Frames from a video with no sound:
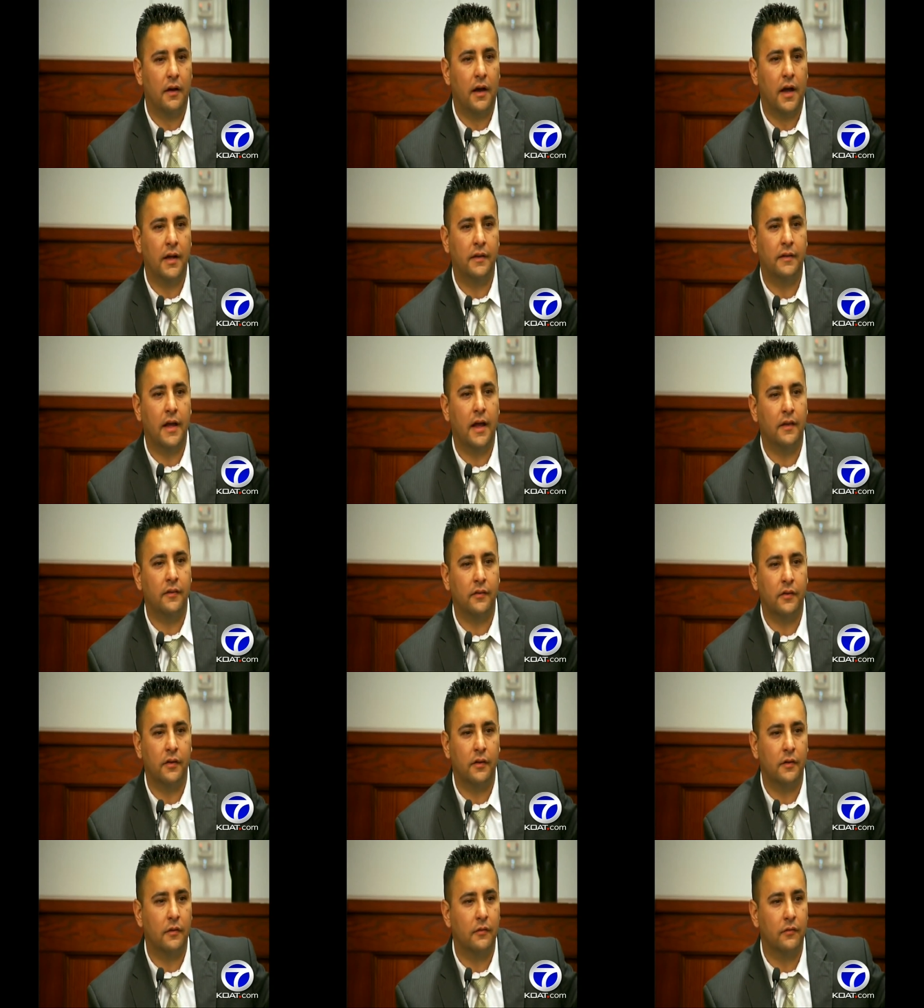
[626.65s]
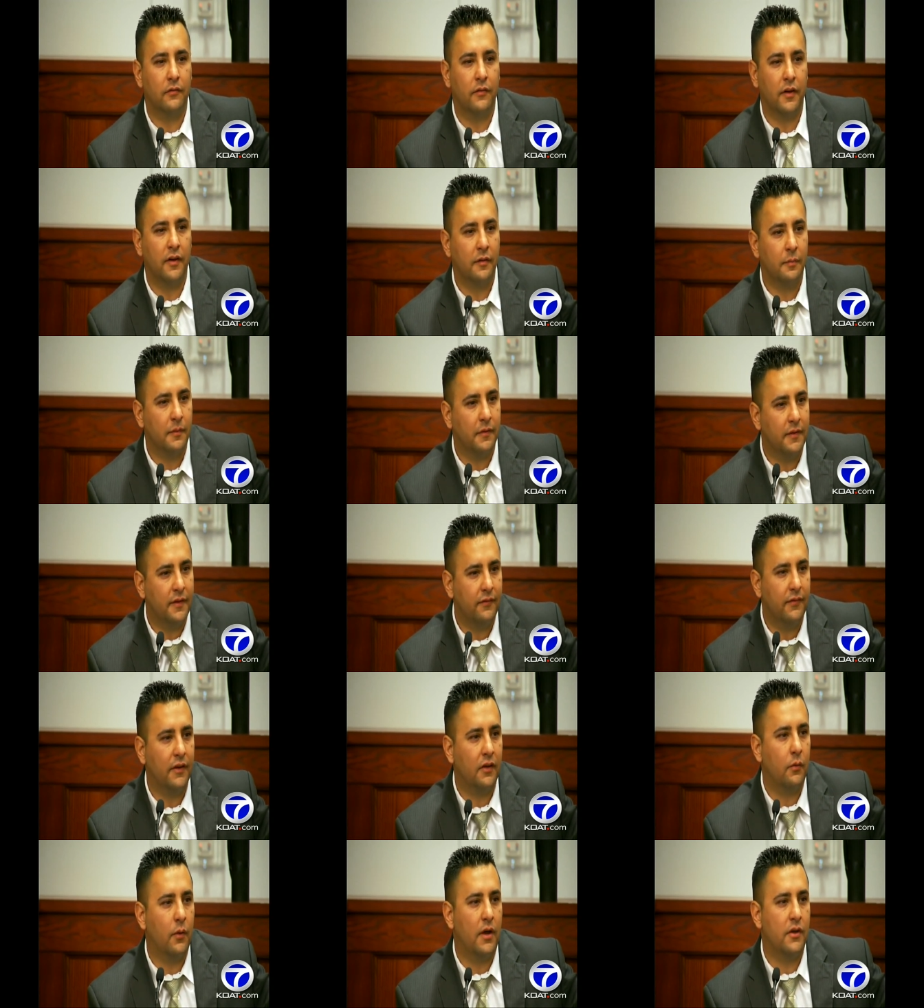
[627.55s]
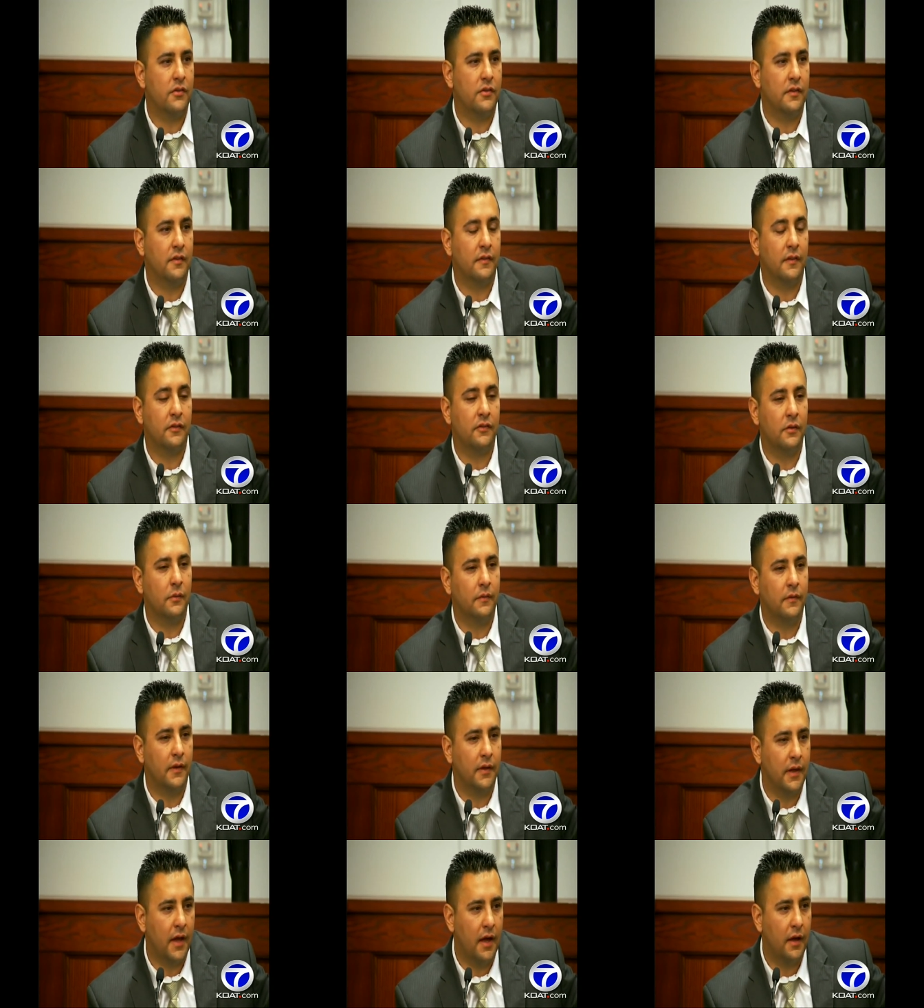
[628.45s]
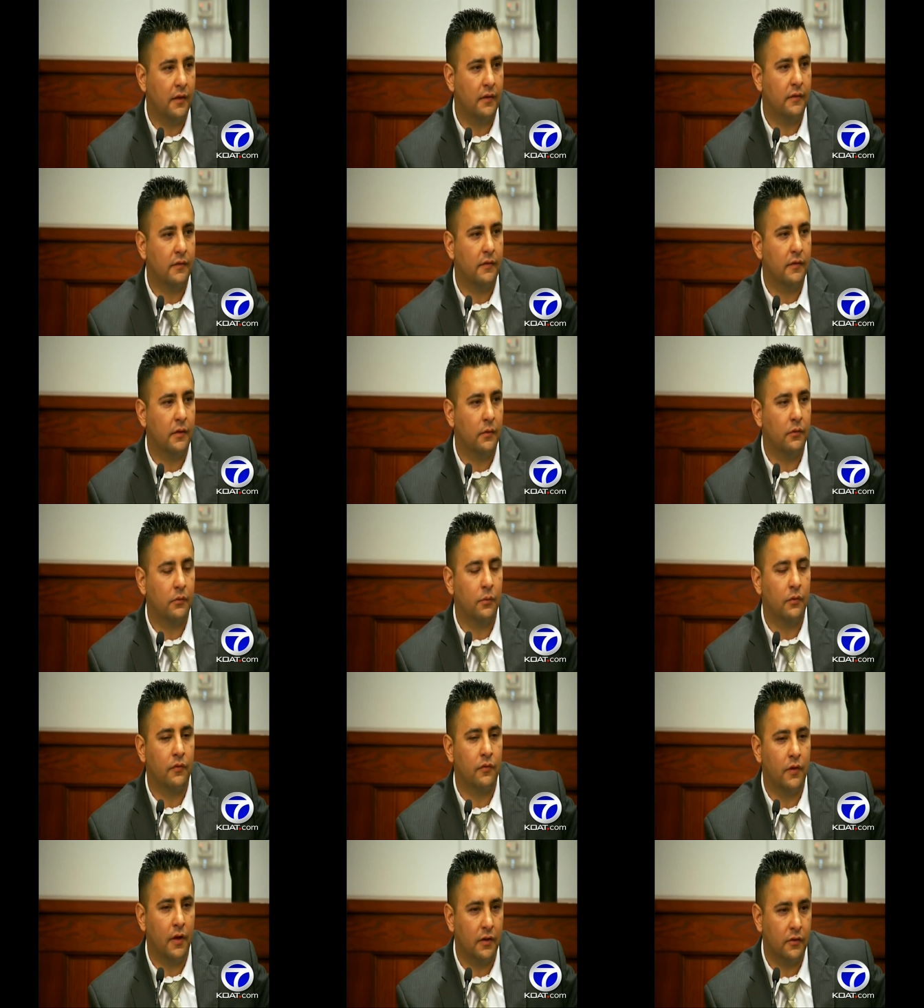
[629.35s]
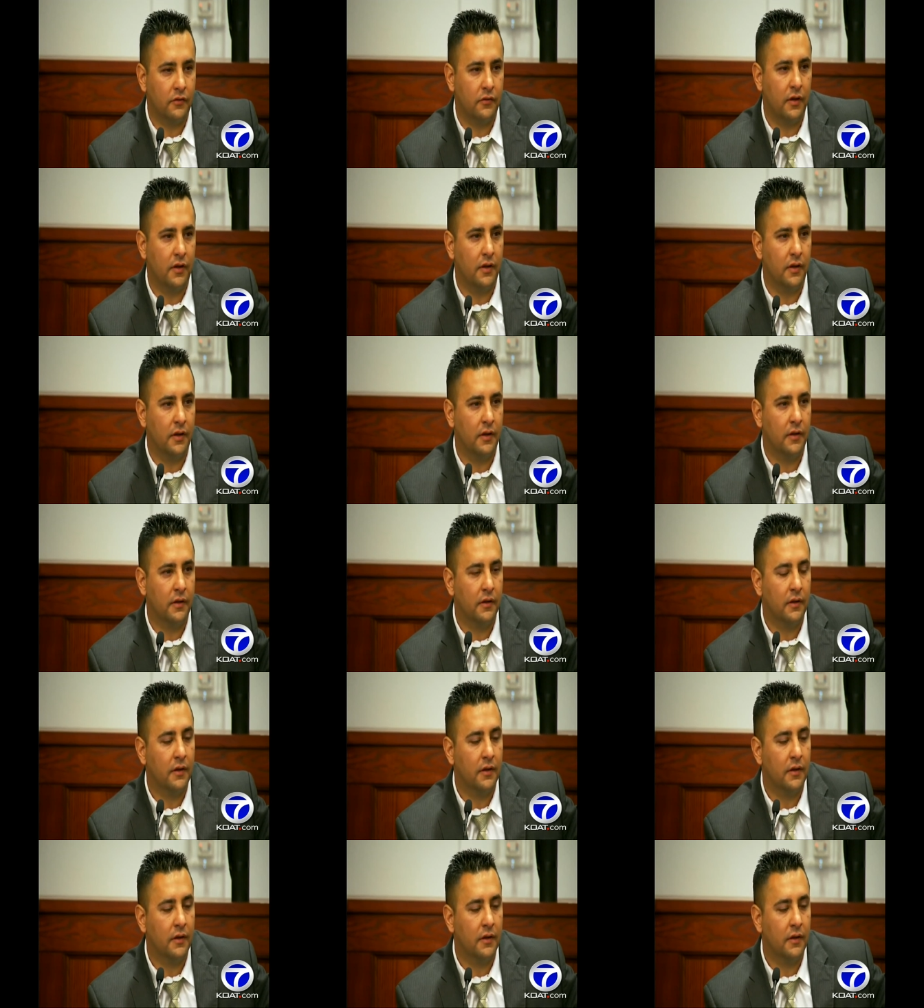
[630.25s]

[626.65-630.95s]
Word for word: I had to ask her very specific questions, and she would say yes. It was real frustrating.